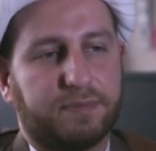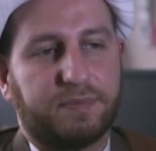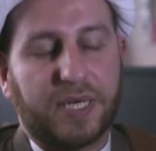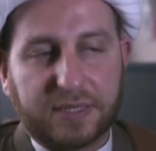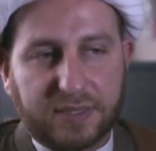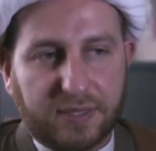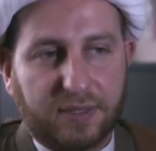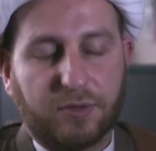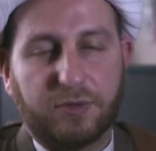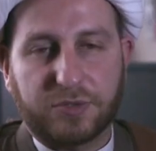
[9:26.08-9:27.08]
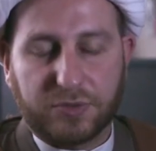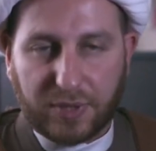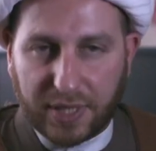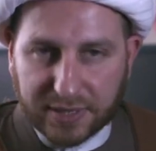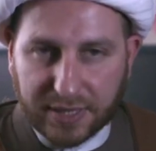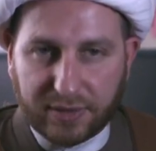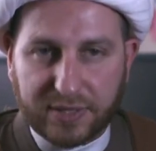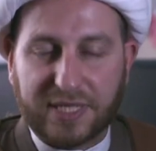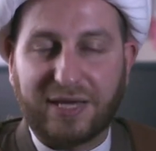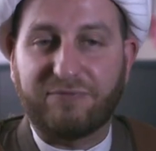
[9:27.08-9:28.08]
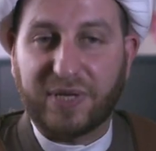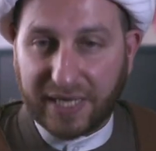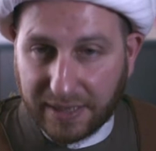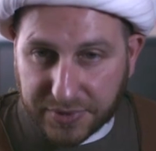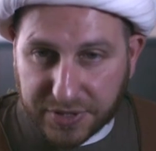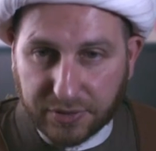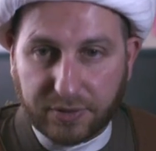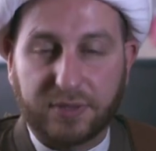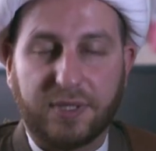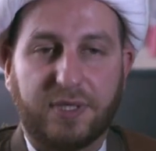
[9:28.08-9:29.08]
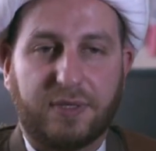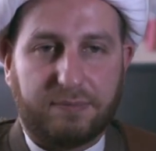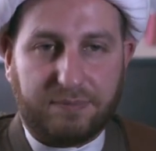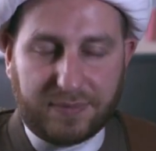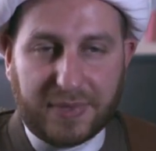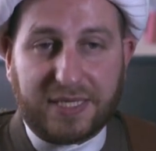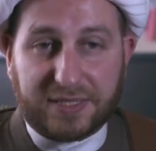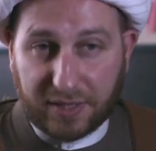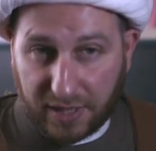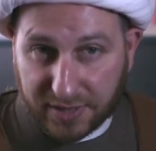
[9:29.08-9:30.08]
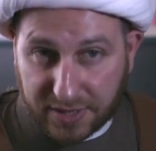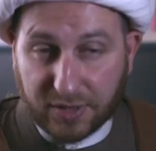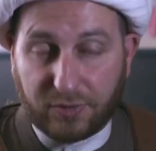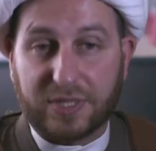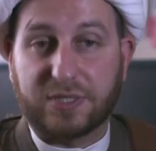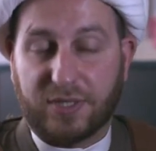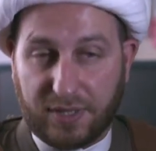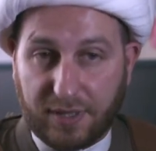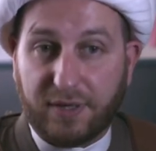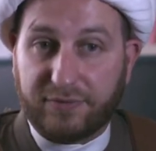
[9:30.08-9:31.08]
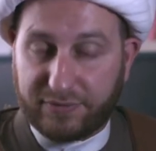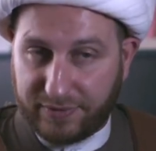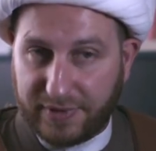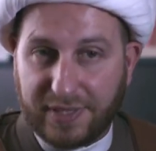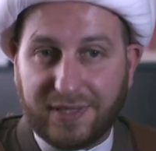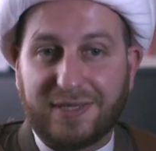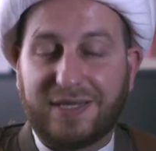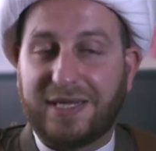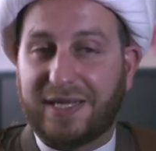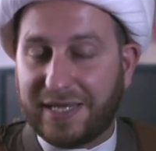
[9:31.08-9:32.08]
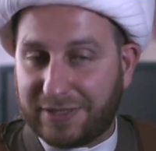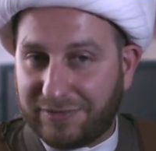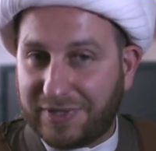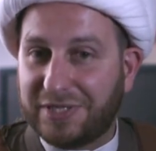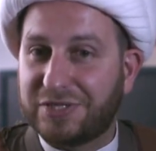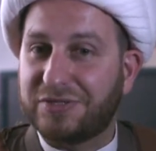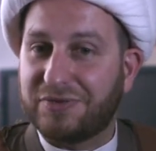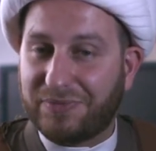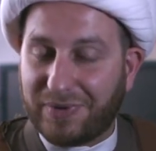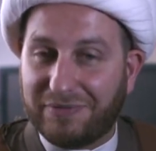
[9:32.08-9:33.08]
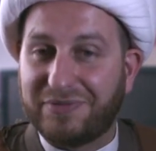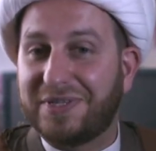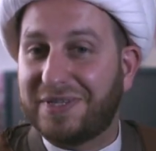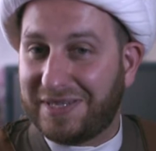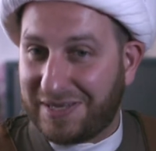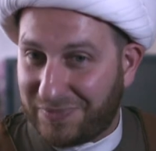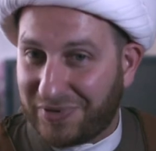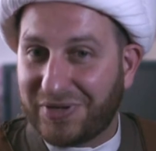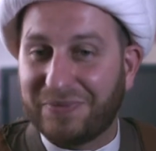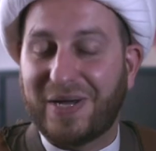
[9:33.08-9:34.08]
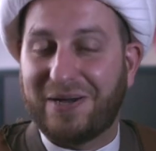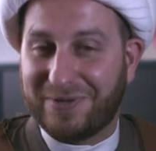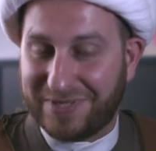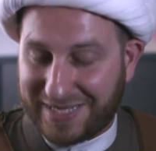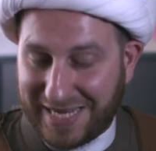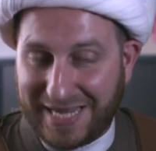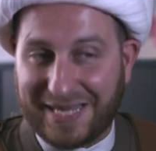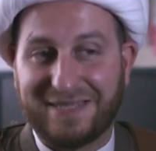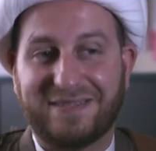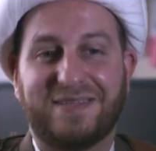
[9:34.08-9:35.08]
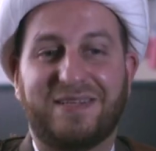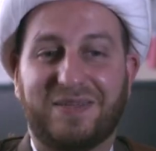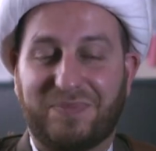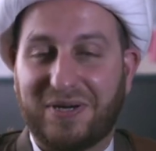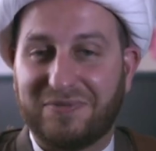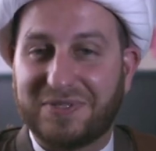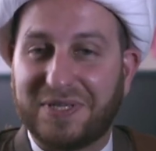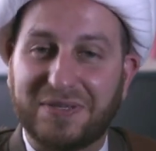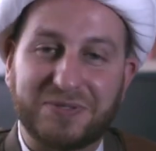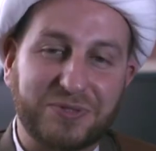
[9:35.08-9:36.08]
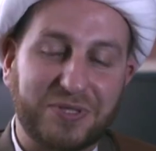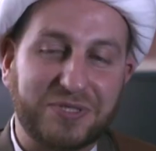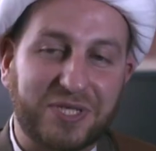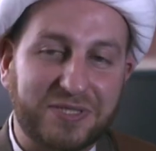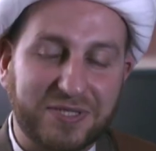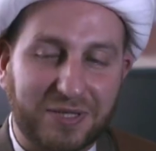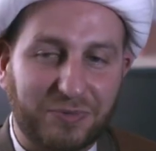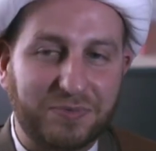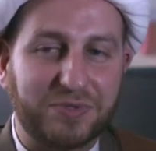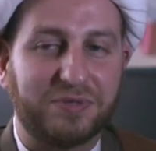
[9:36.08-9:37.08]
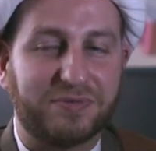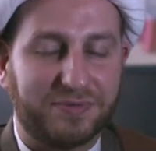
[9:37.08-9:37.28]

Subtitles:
But those who are terrorists have become so as a consequence of the neglect of the teachings of the Prophet, the imperial powers, and the poverty and the social injustice that we observe.